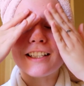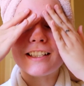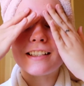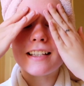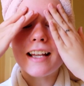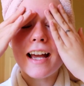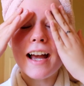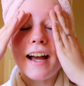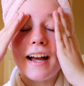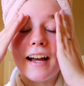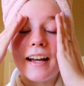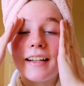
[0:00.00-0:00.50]
just
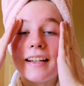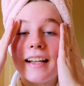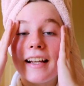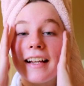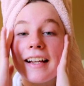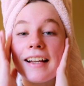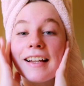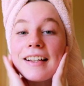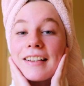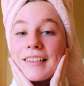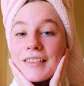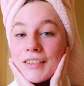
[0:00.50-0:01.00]
had
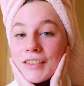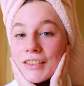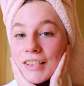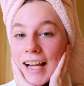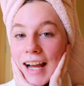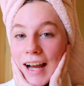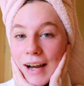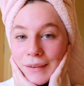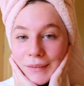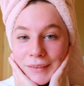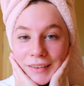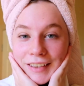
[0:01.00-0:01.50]
a
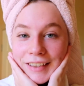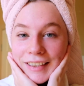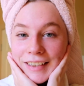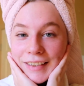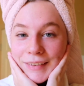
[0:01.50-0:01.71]
shower.